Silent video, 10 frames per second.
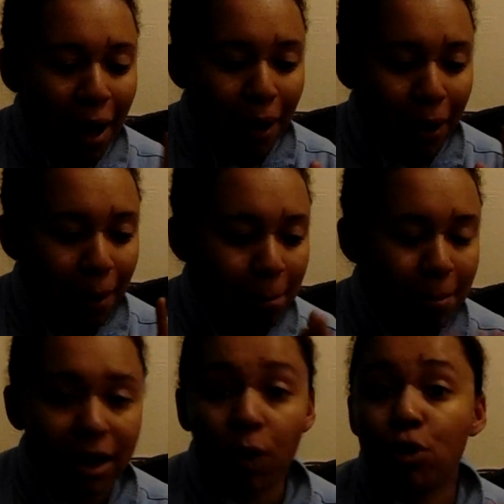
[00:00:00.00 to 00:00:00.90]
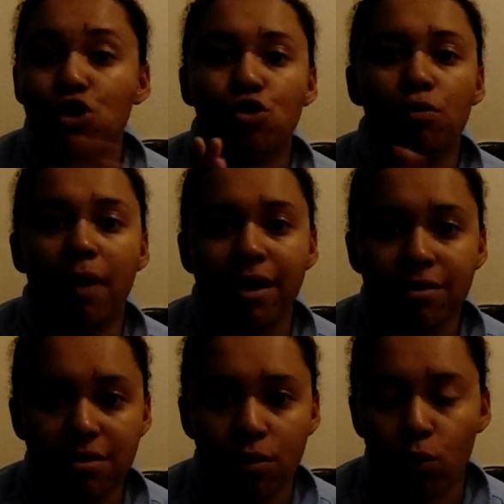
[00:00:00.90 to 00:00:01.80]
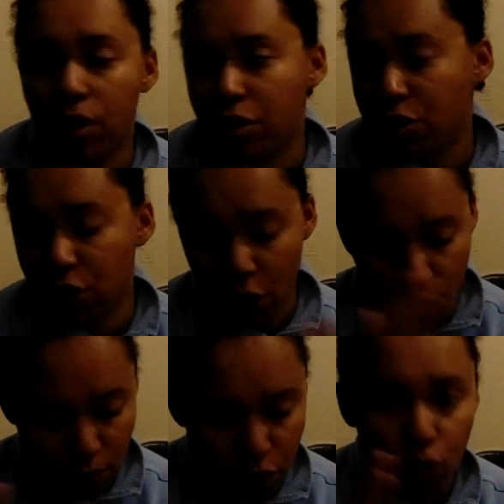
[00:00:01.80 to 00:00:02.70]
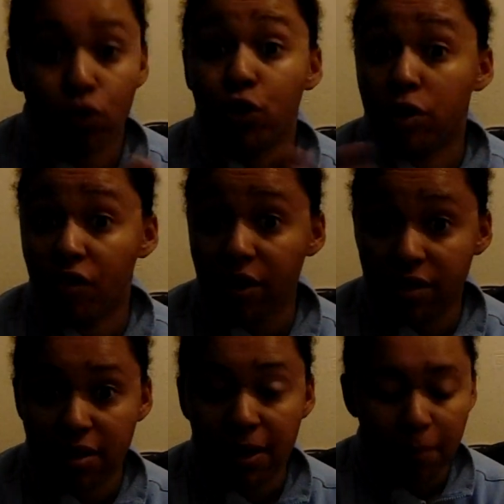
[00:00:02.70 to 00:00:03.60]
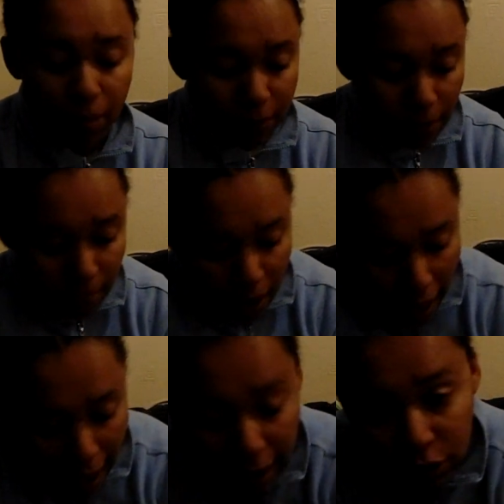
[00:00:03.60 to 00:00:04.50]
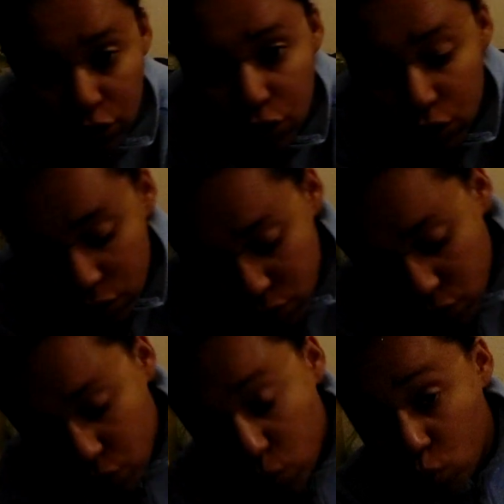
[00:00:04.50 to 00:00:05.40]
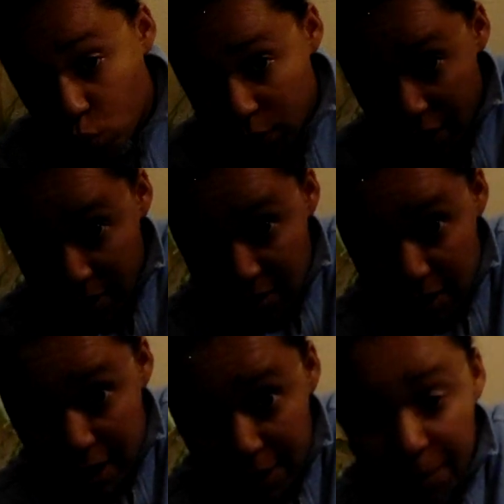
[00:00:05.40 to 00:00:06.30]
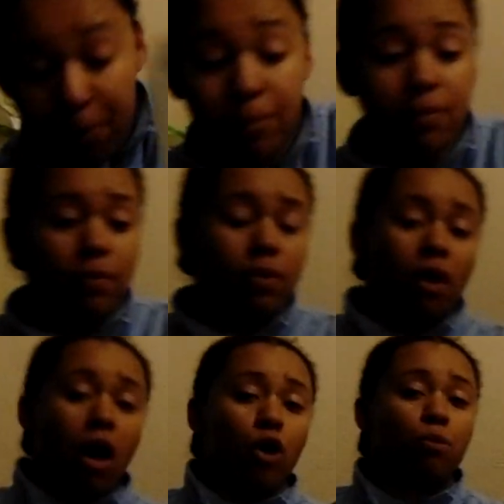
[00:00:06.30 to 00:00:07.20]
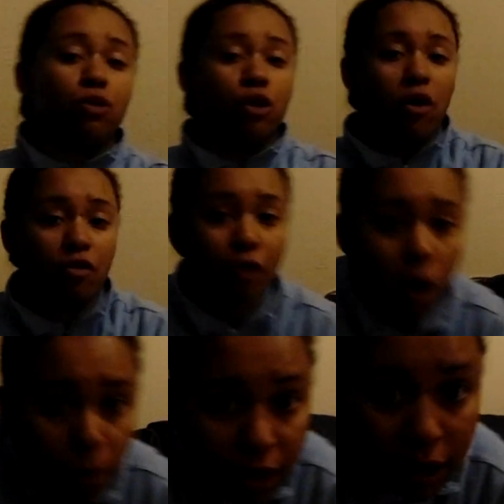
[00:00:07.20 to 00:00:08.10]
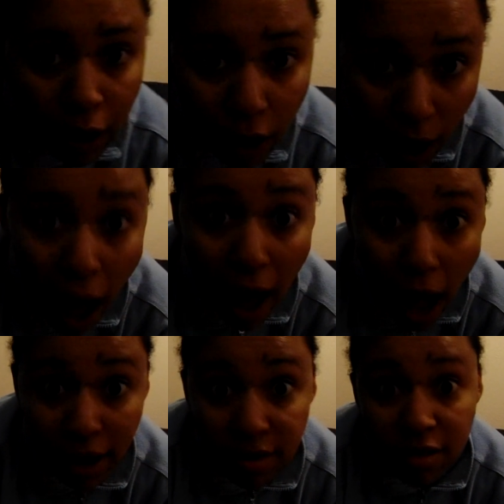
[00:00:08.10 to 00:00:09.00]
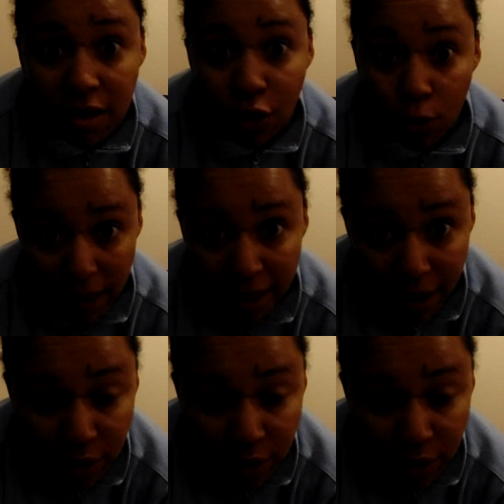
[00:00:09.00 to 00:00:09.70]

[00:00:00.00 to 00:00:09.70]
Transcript: And I wish you the best with, you know, your university, and with ACN. I hope that you go far with it, and I can see you being